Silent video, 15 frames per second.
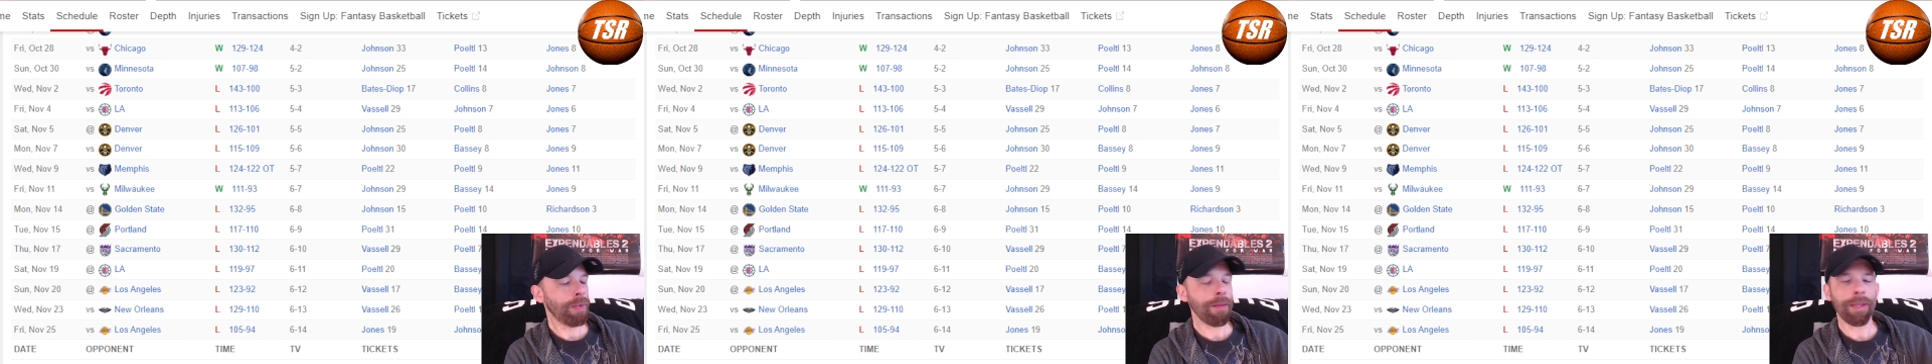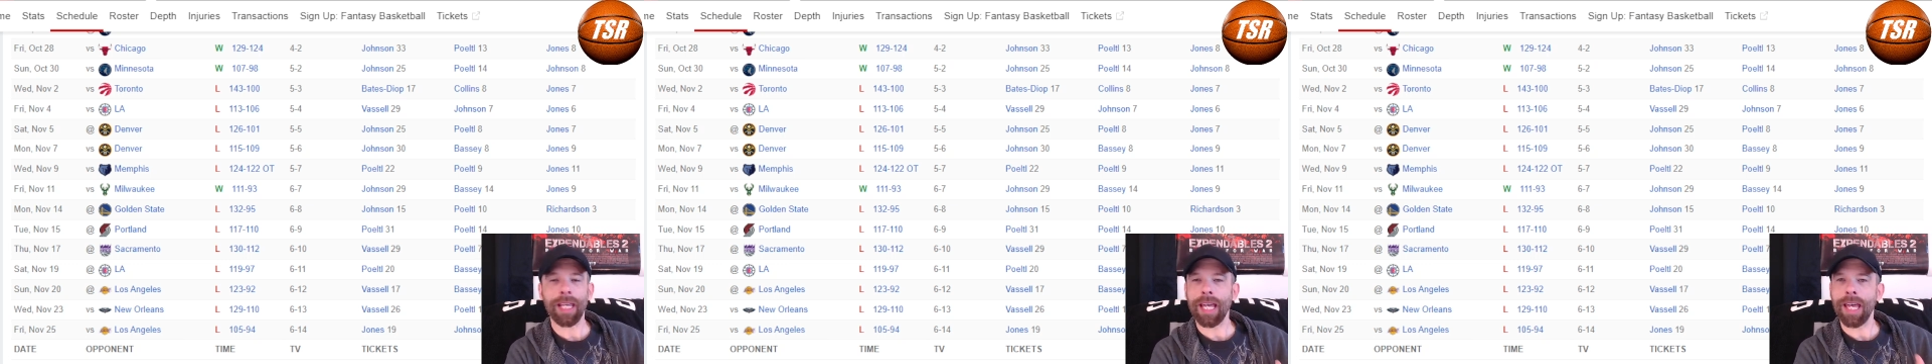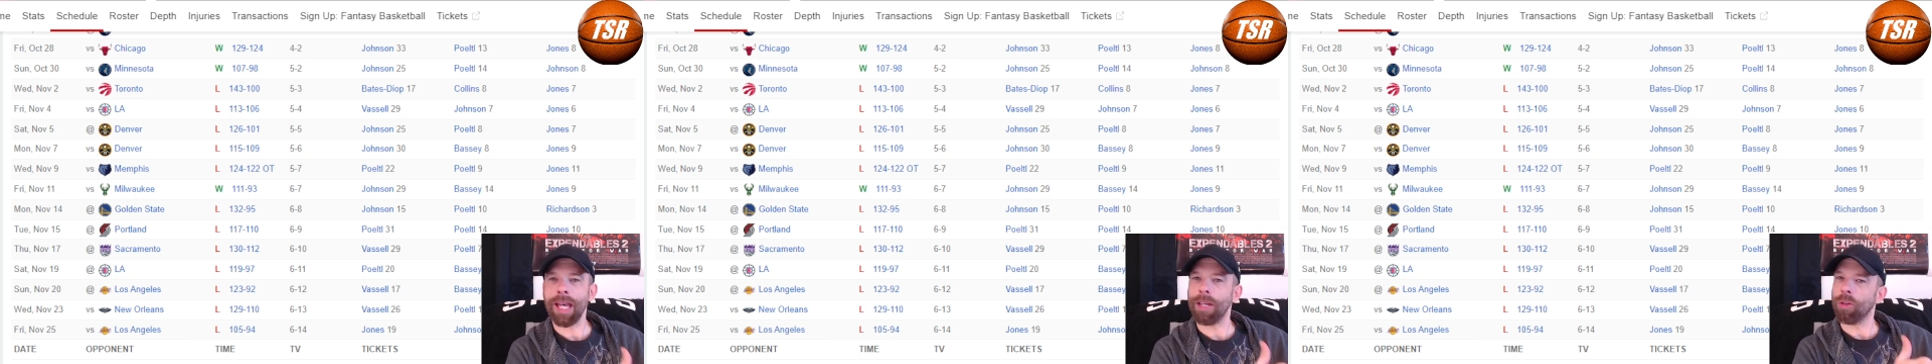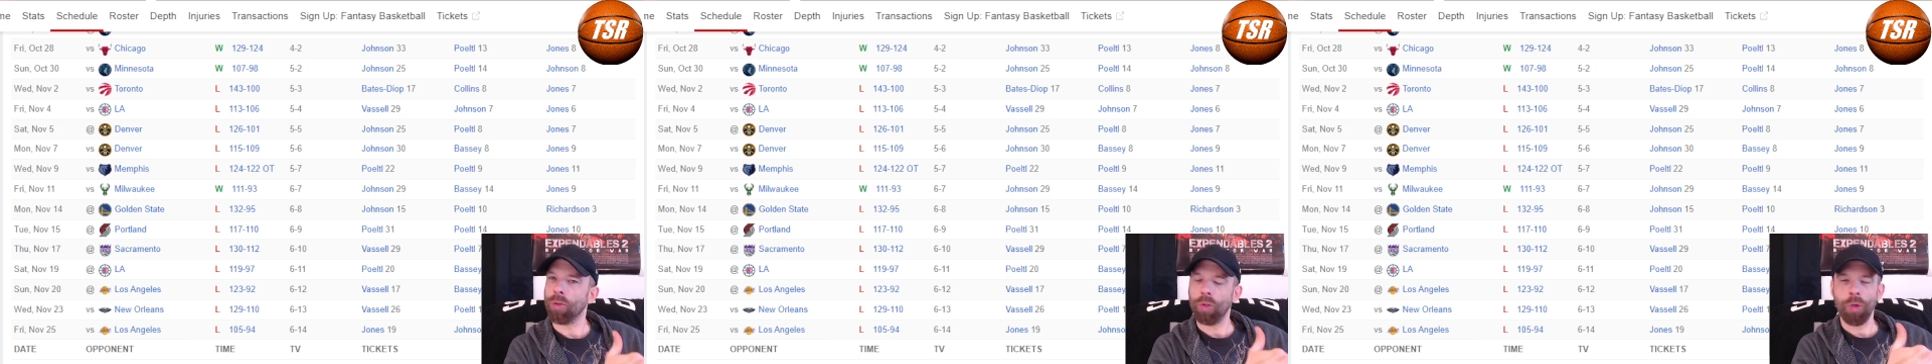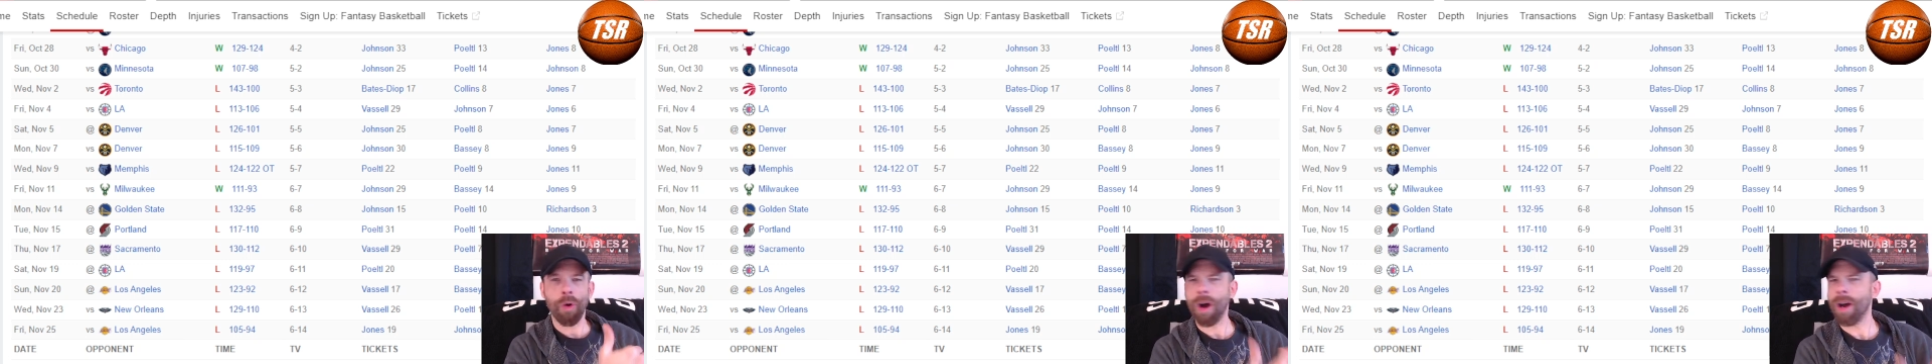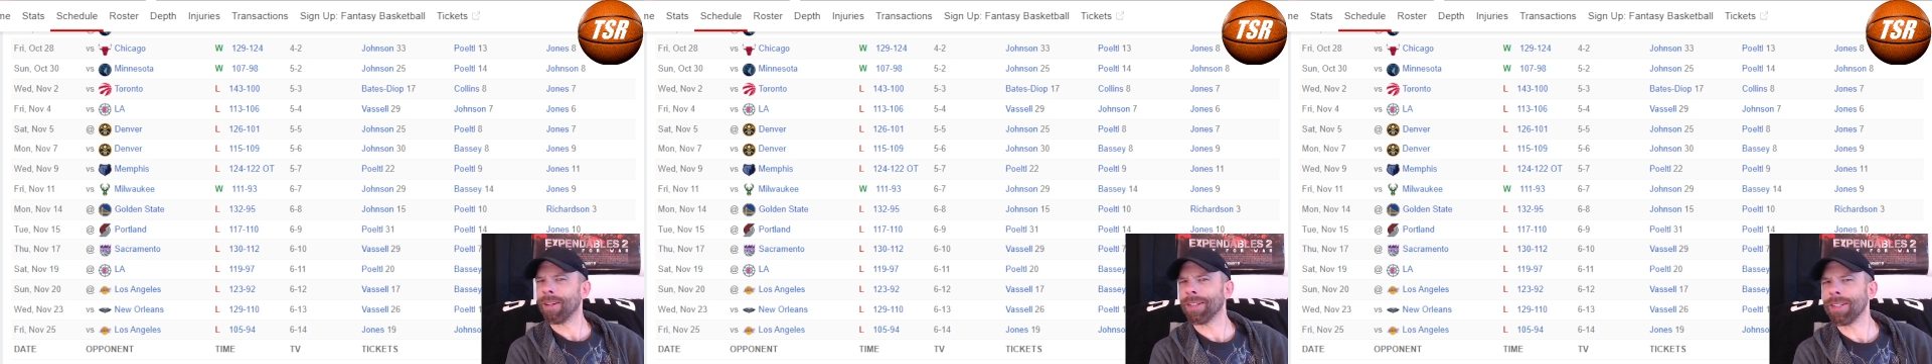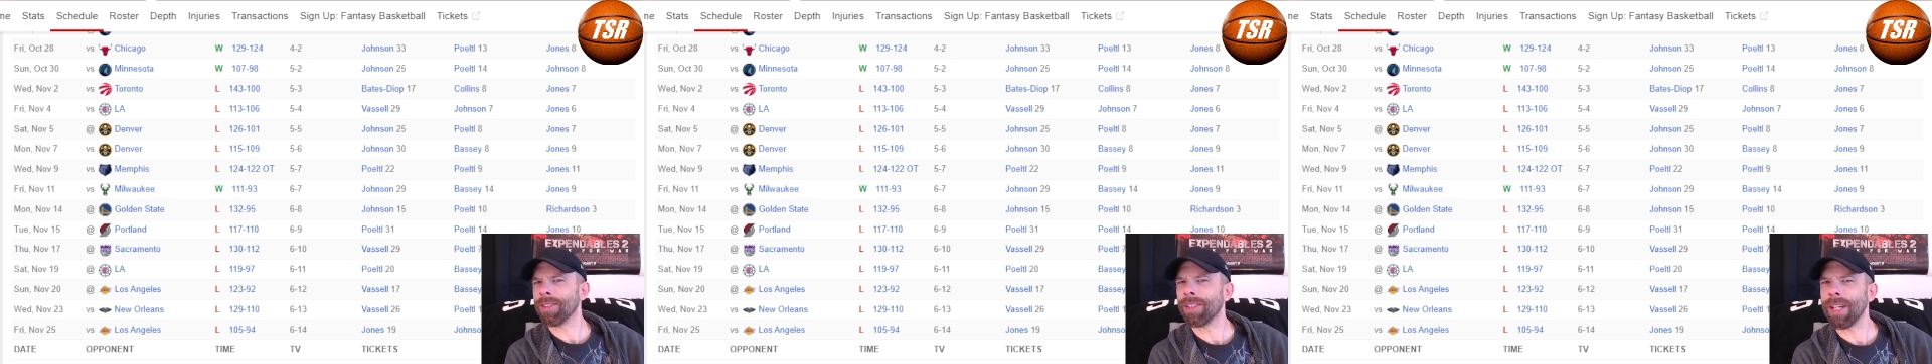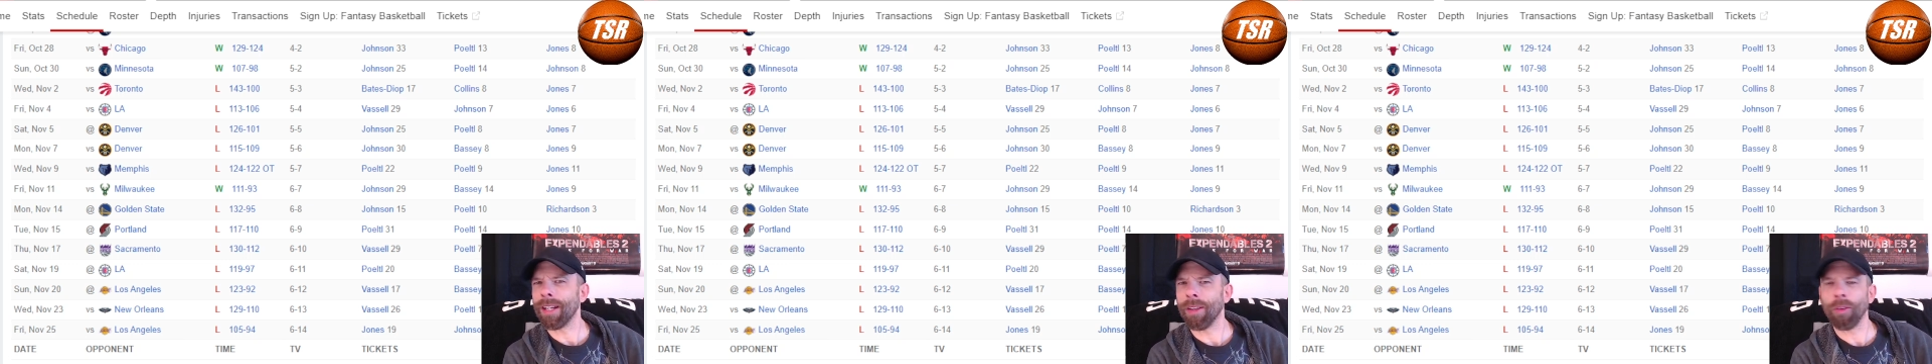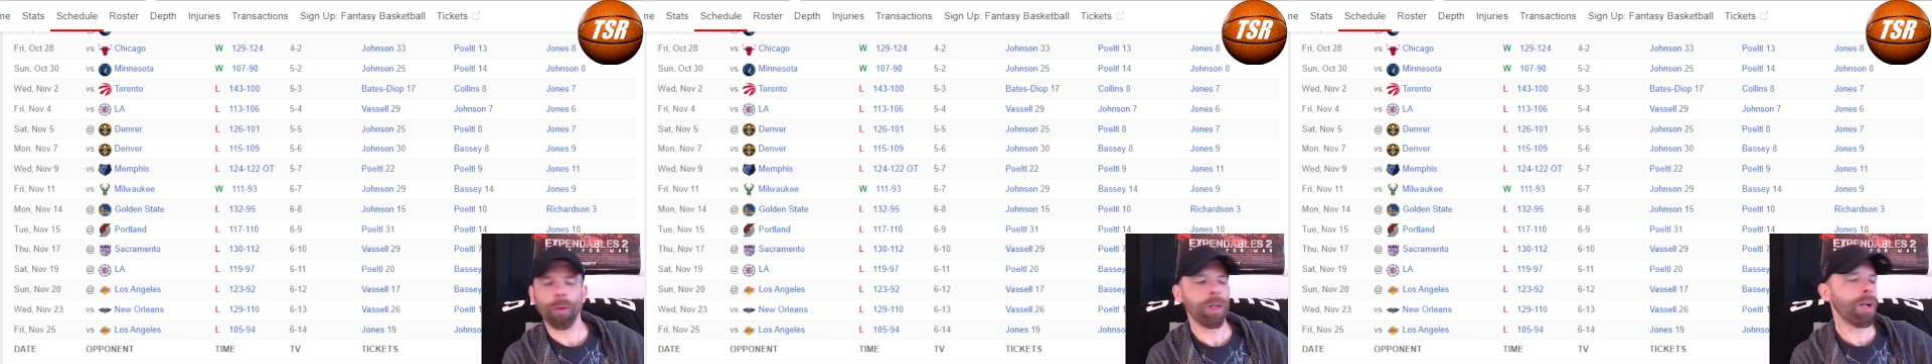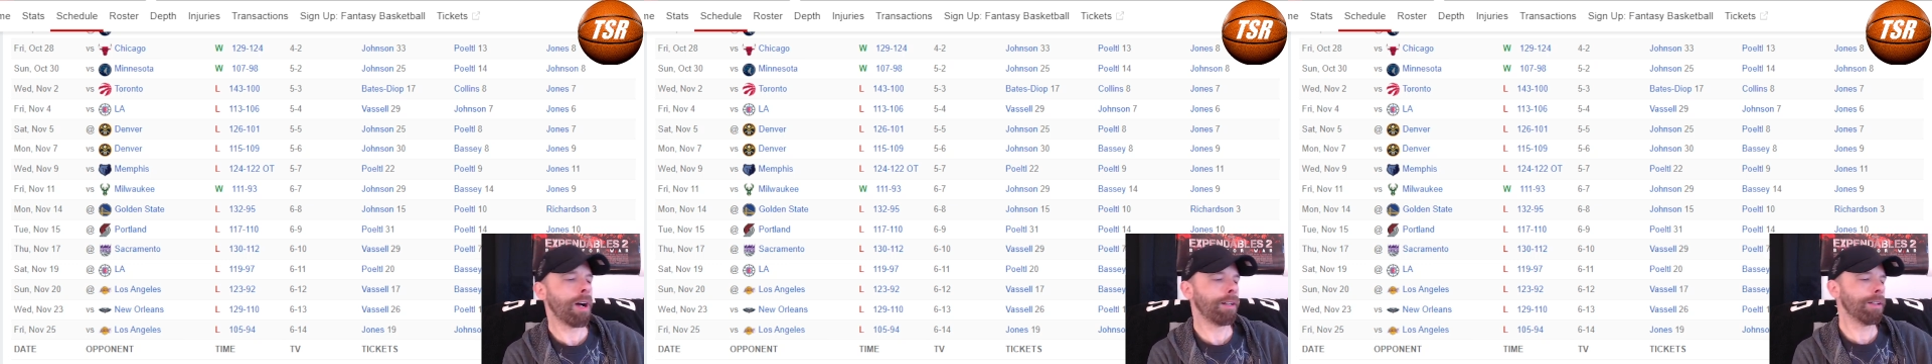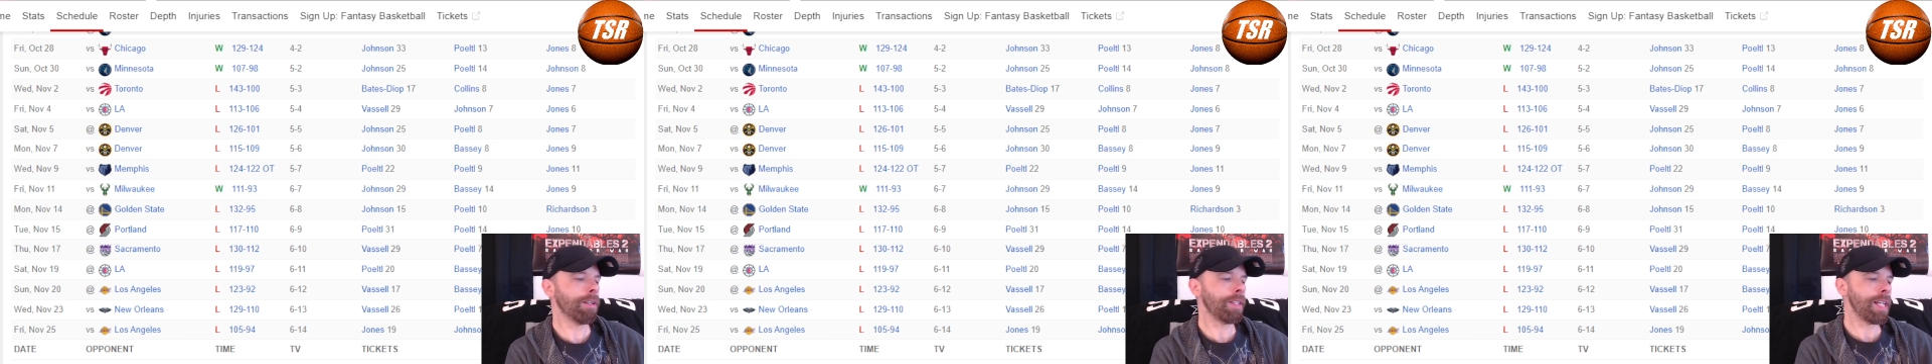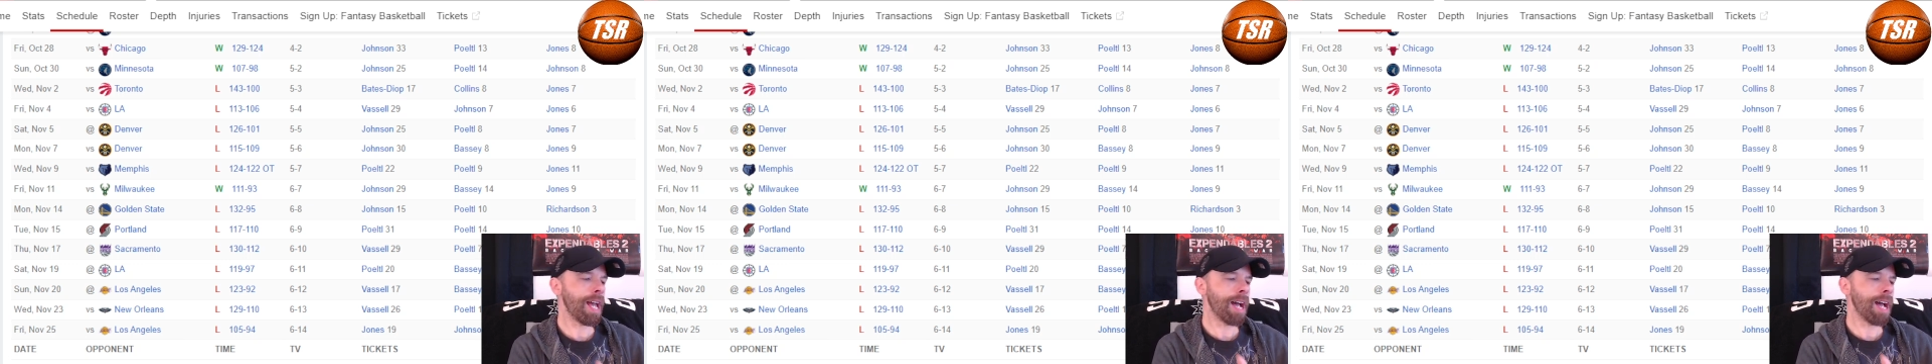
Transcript: maybe they hit 200 instead of 300. the